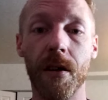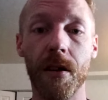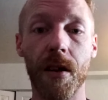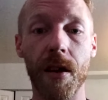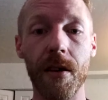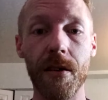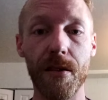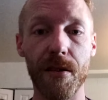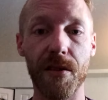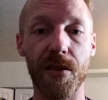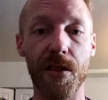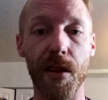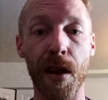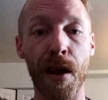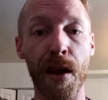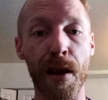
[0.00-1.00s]

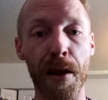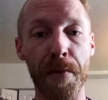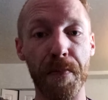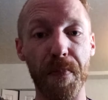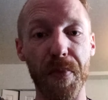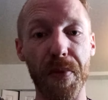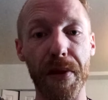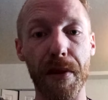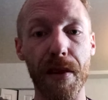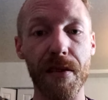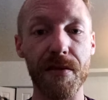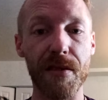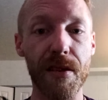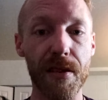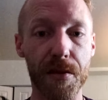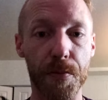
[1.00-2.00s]
Because uh,
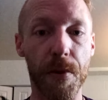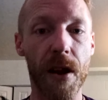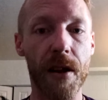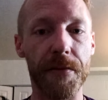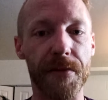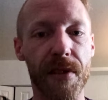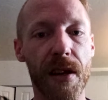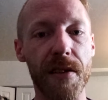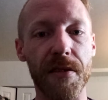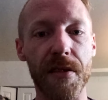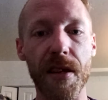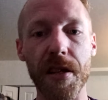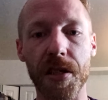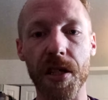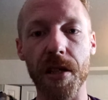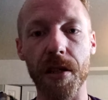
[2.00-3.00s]
this is
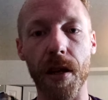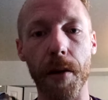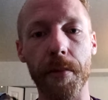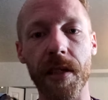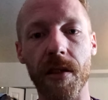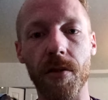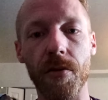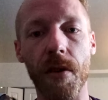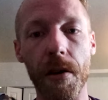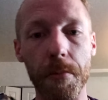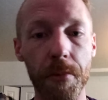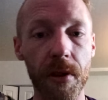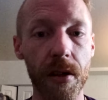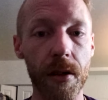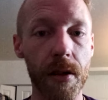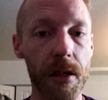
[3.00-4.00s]
privatization coming to
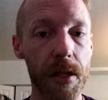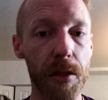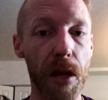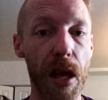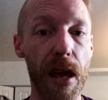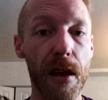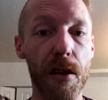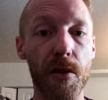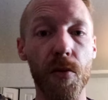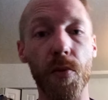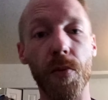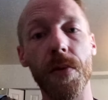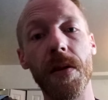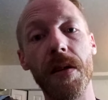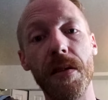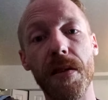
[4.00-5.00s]
Alberta, and
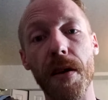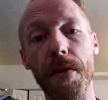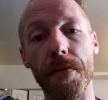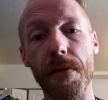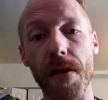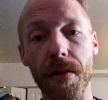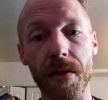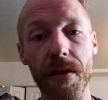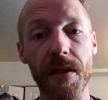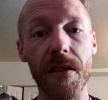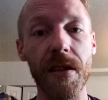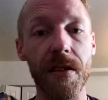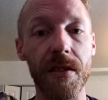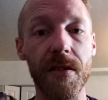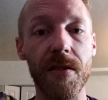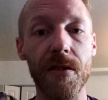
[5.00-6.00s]
we definitely
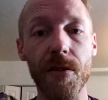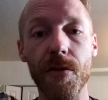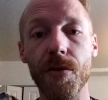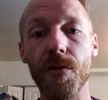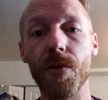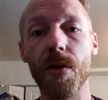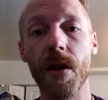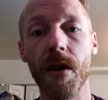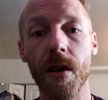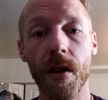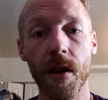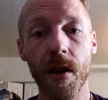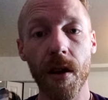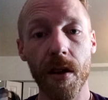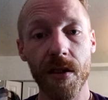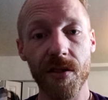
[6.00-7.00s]
need to
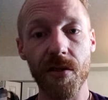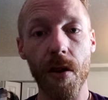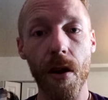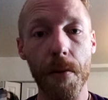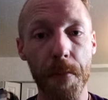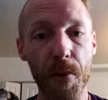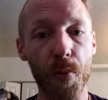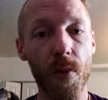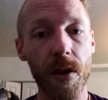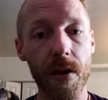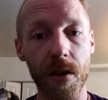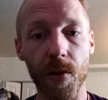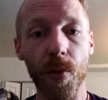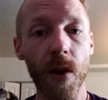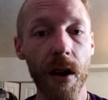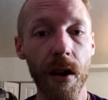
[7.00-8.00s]
stop and
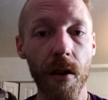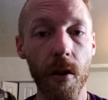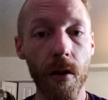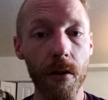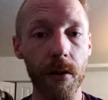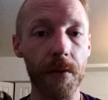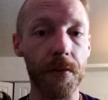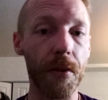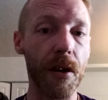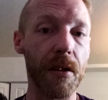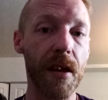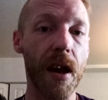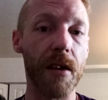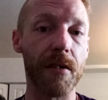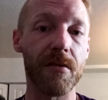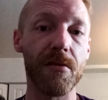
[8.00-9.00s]
wonder where all of our
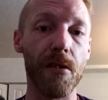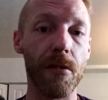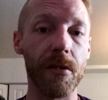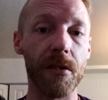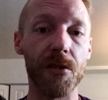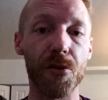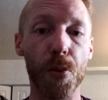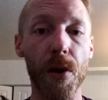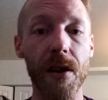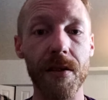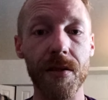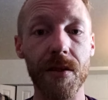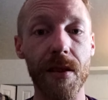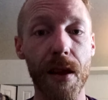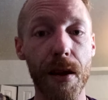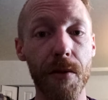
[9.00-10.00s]
tax dollars went
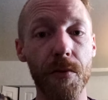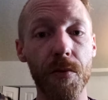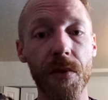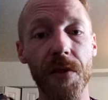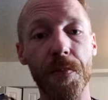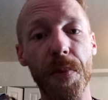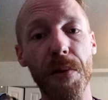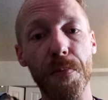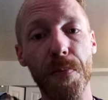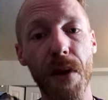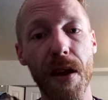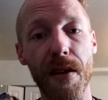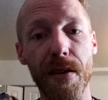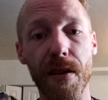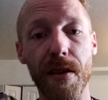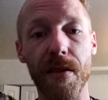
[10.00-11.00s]
that we've been
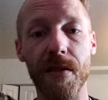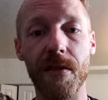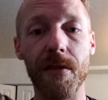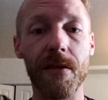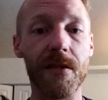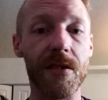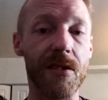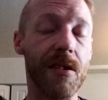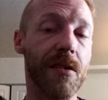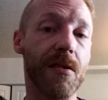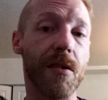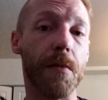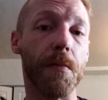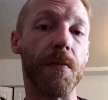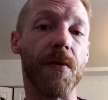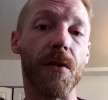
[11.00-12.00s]
paying into the
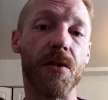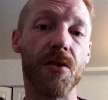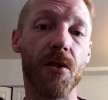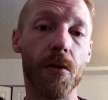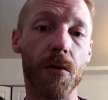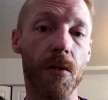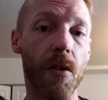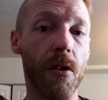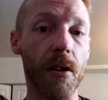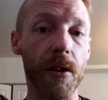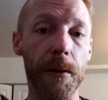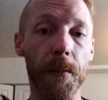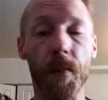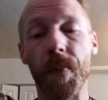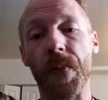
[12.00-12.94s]
system for so long,